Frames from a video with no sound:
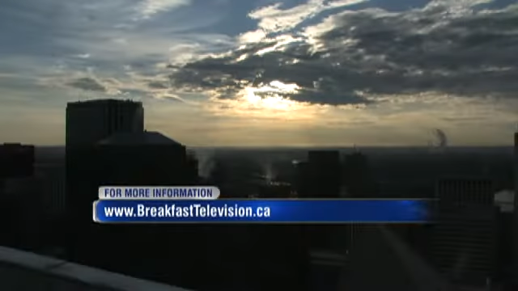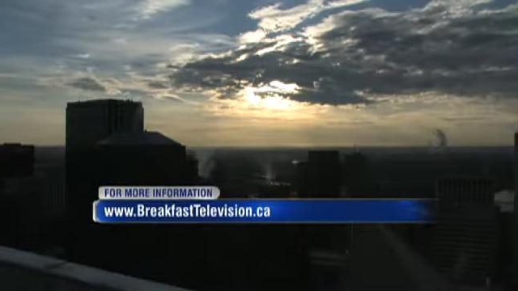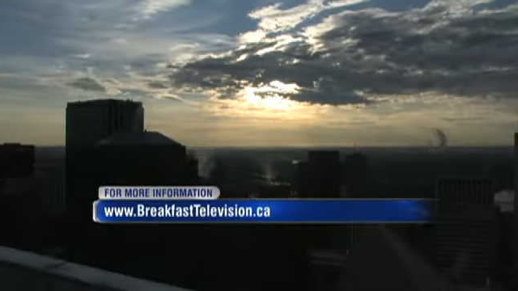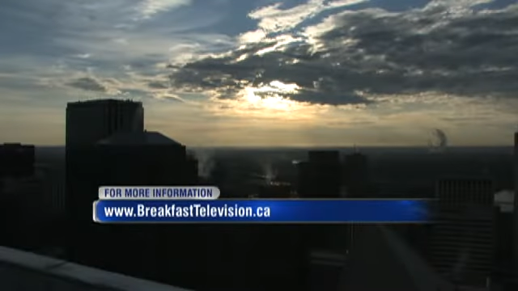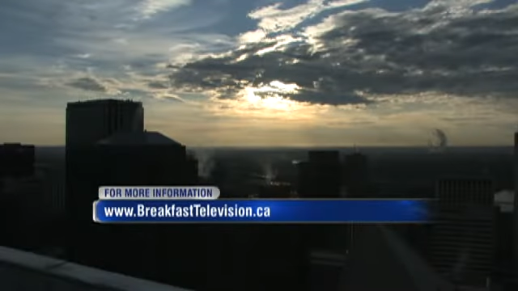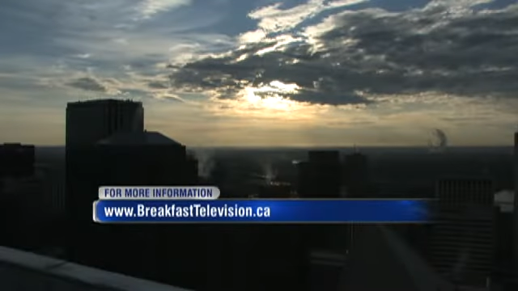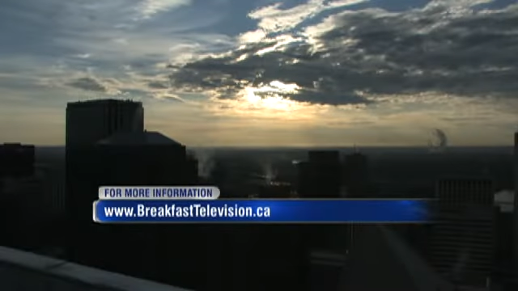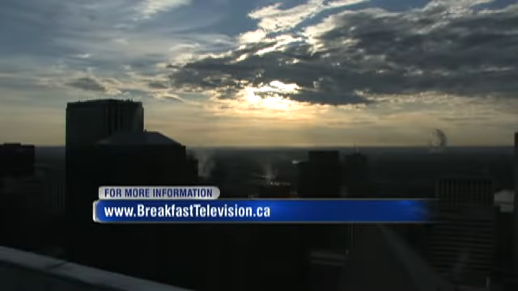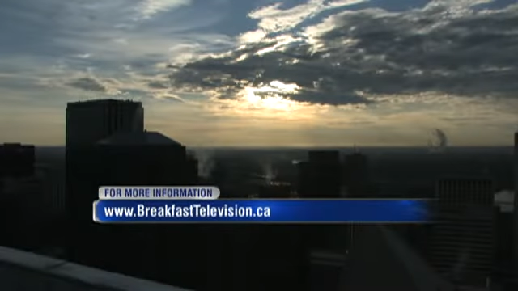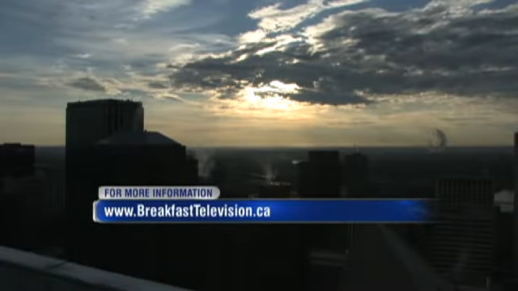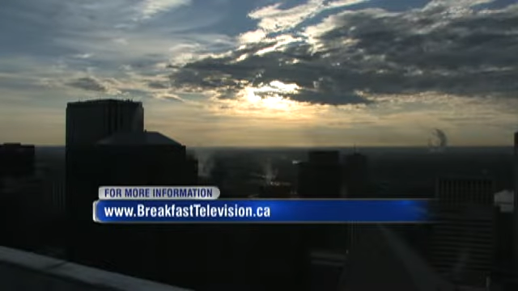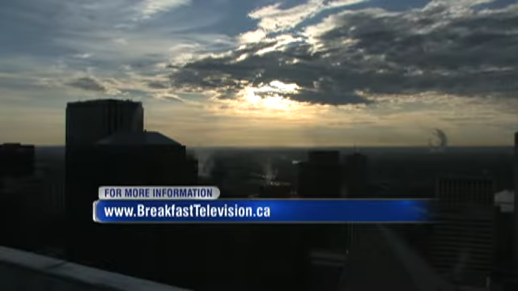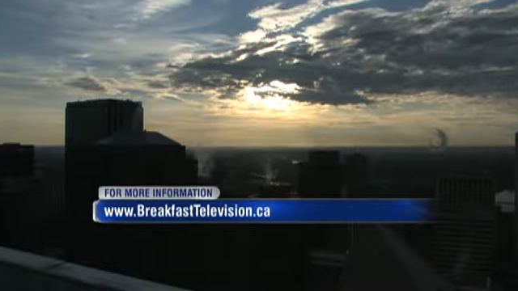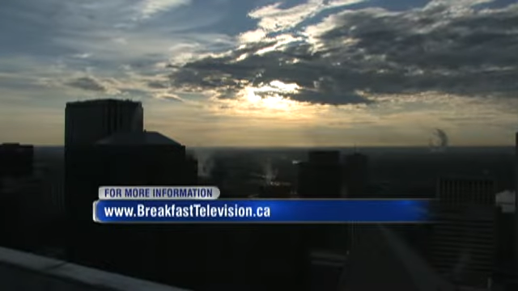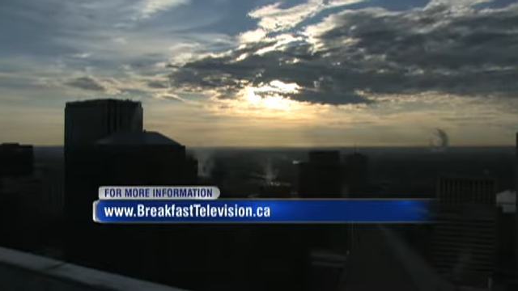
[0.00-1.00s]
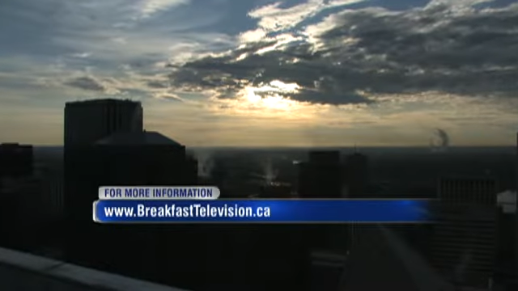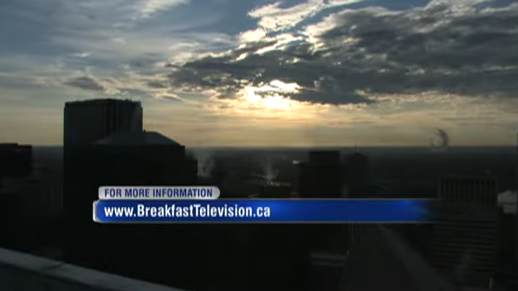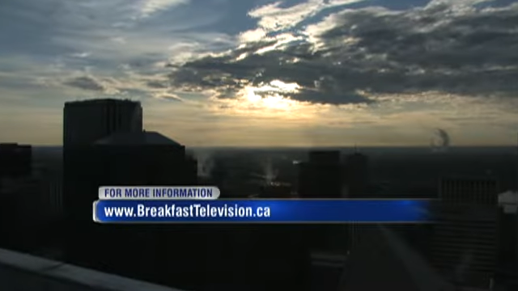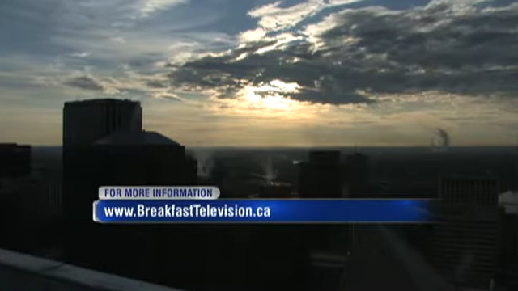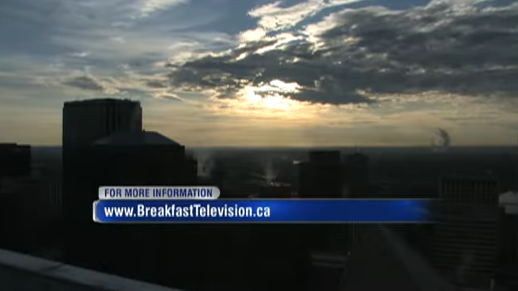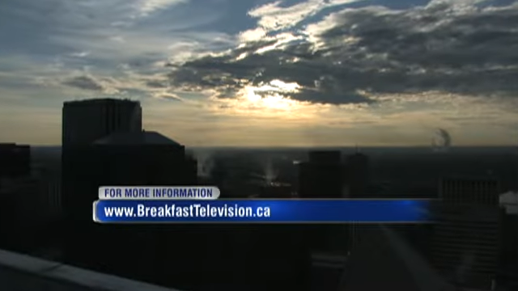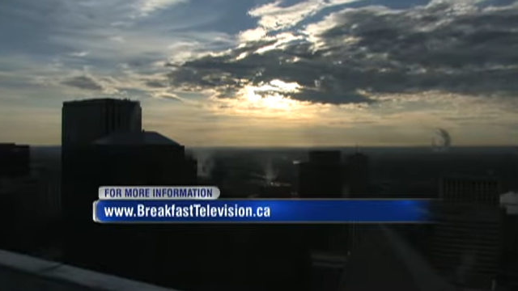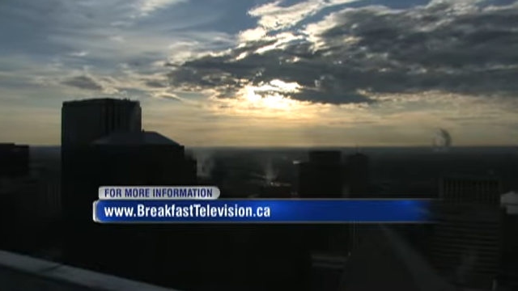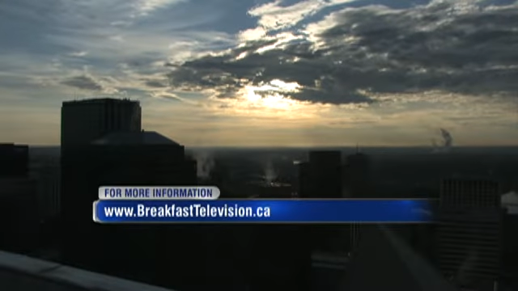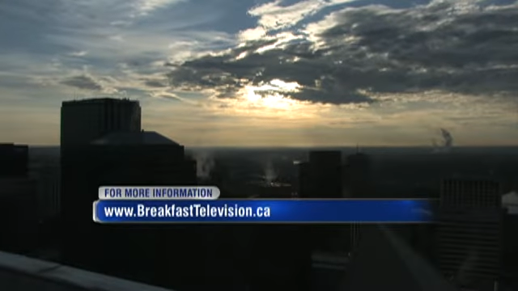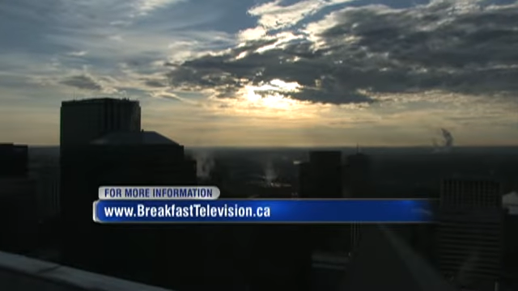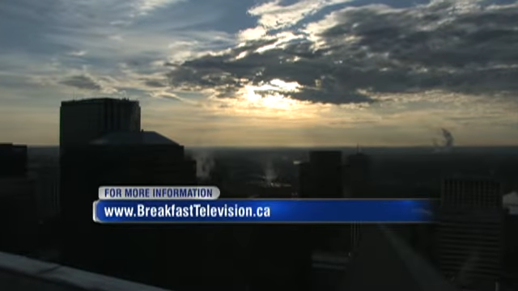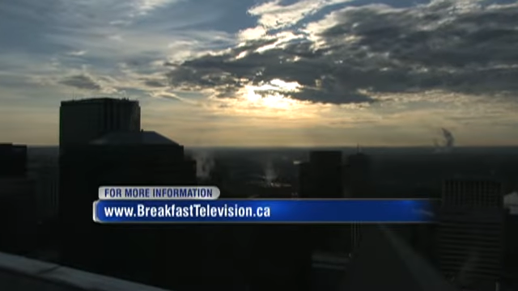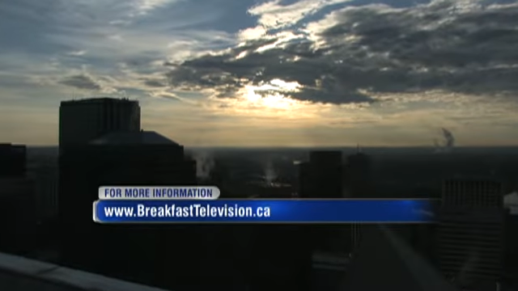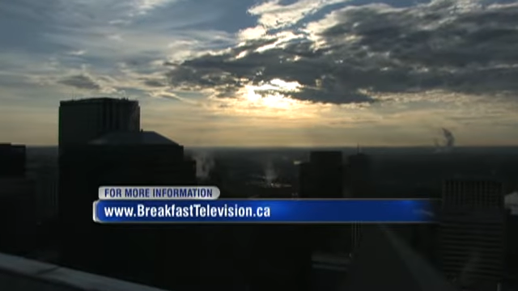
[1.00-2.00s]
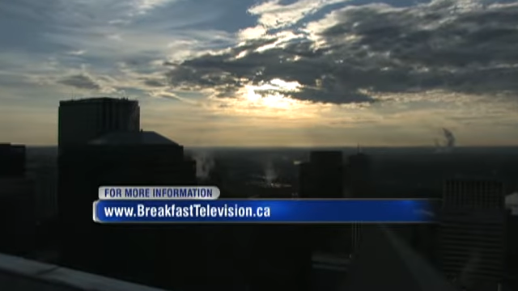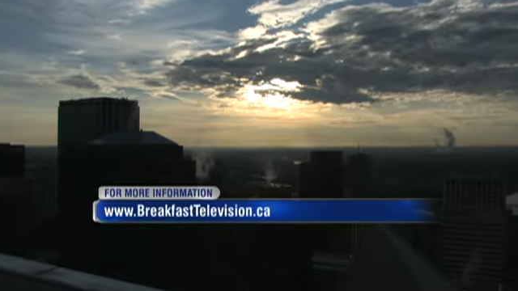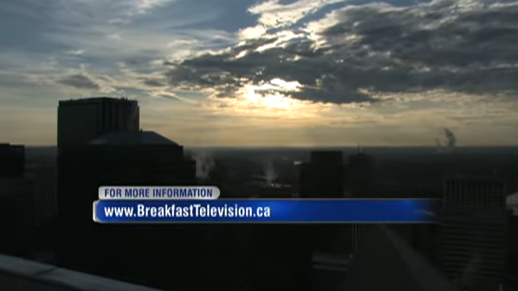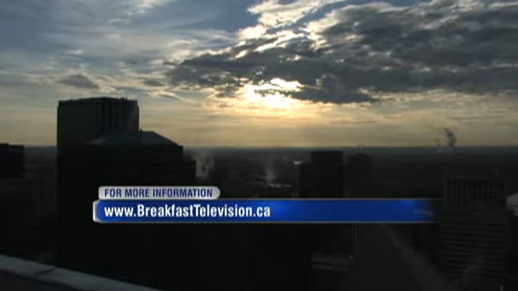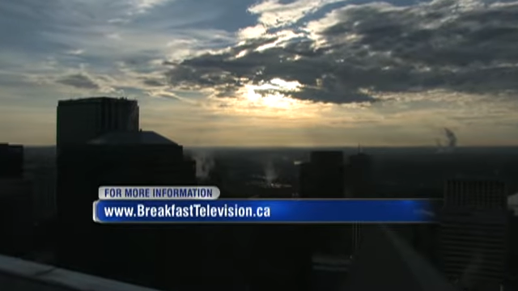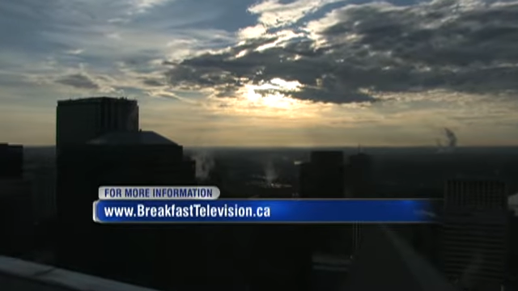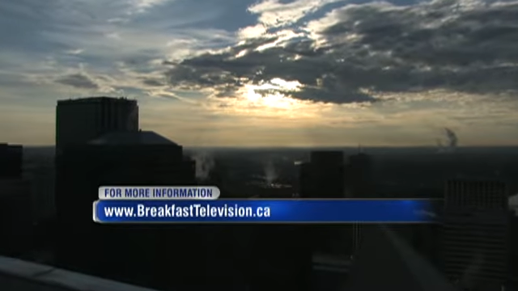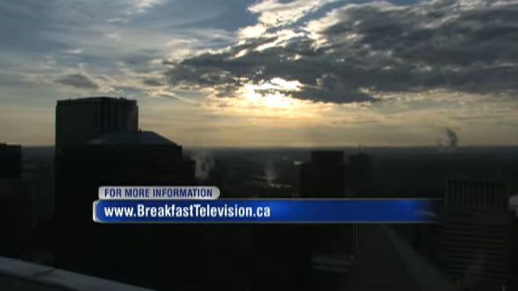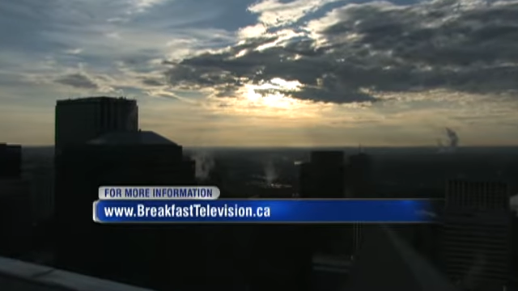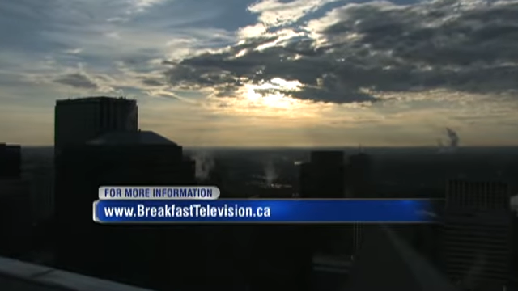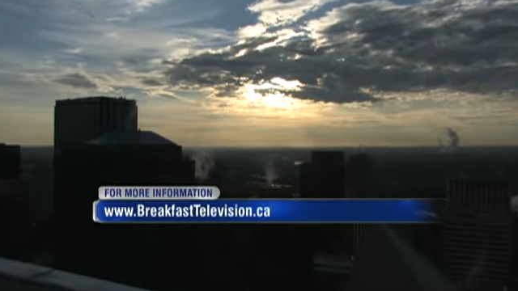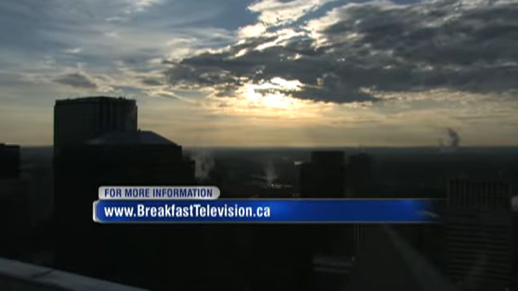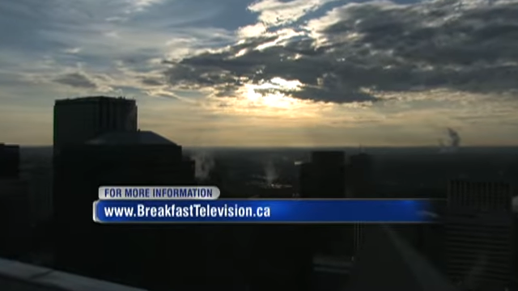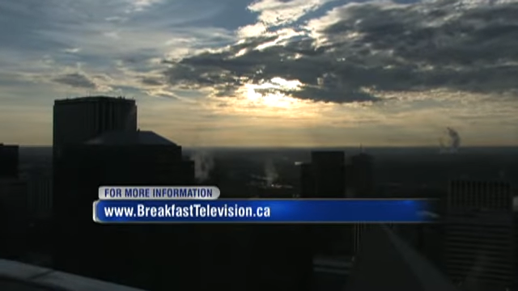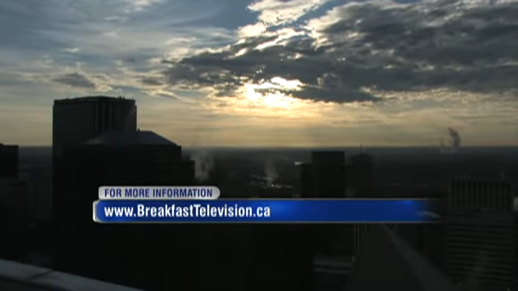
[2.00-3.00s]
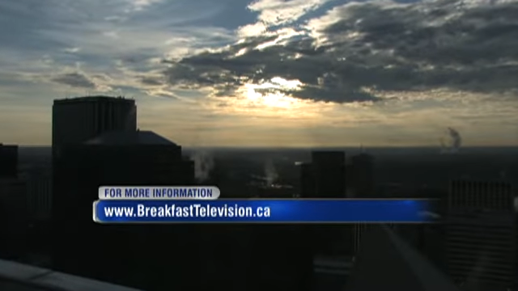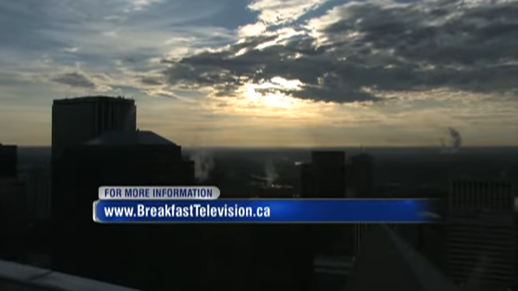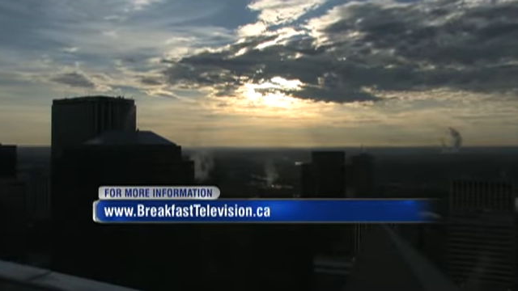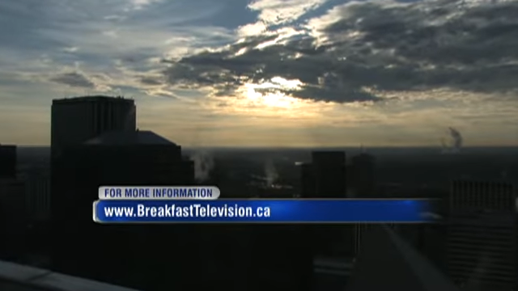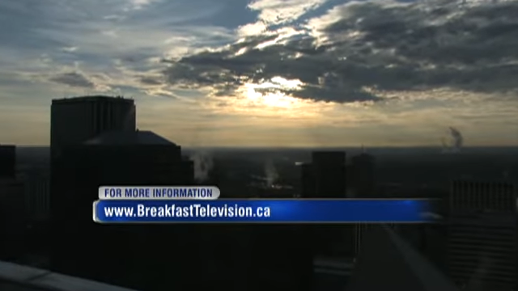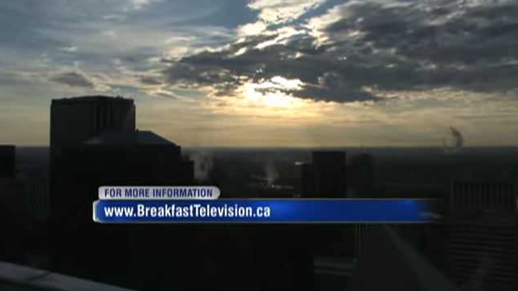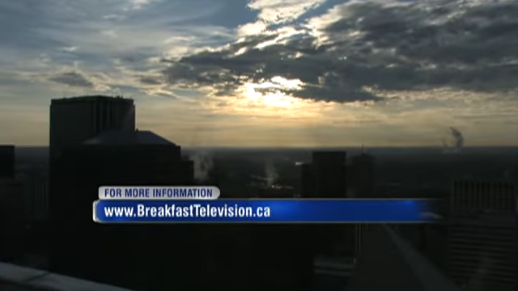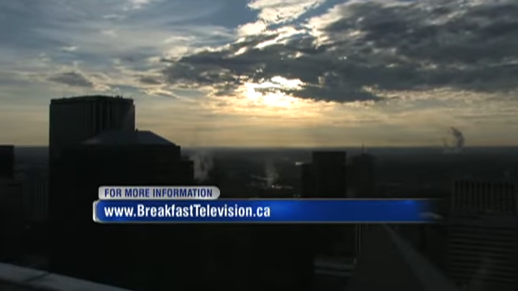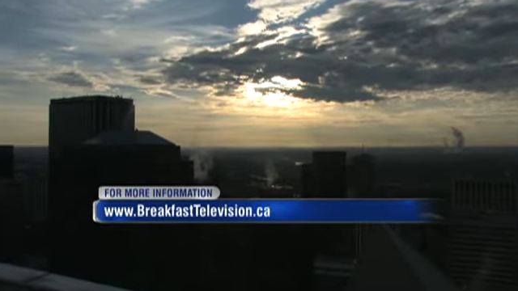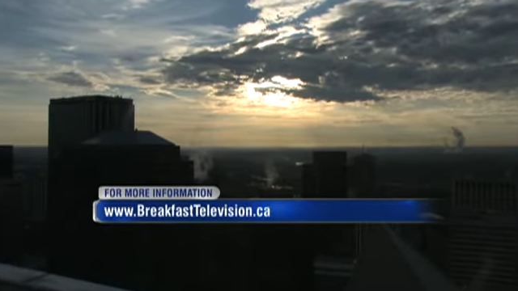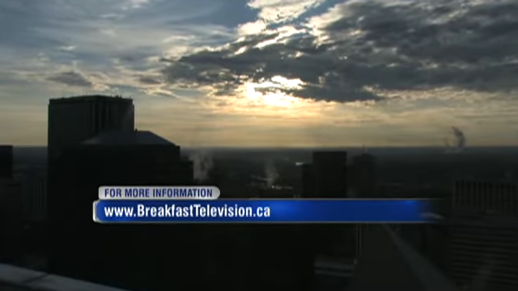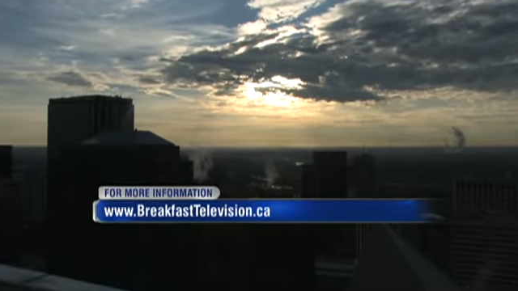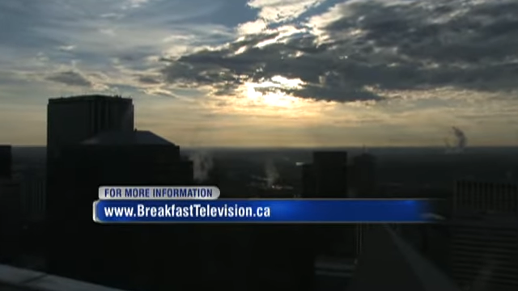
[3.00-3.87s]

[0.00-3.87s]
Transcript: (no speaker visible)